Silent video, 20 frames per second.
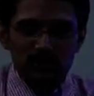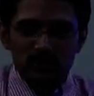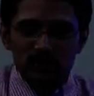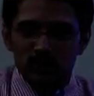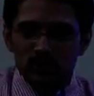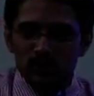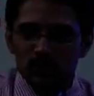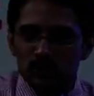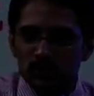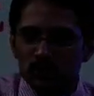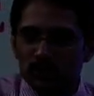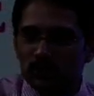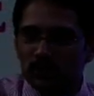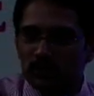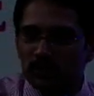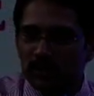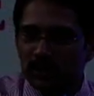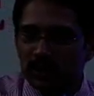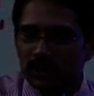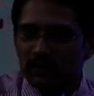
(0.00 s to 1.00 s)
You
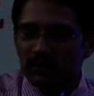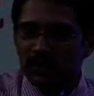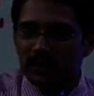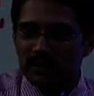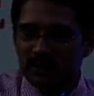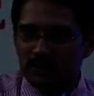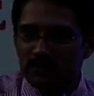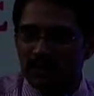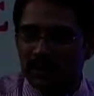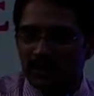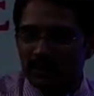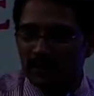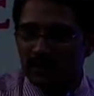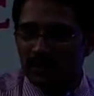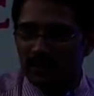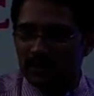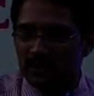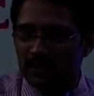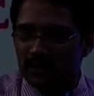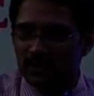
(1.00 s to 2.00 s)
invent some
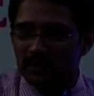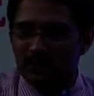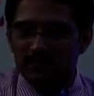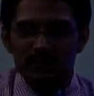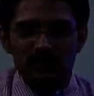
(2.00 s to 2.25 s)
technology,